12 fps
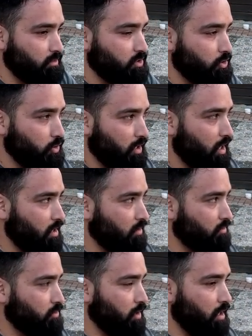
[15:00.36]
So do a lot
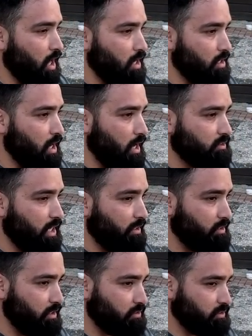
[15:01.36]
of guys add the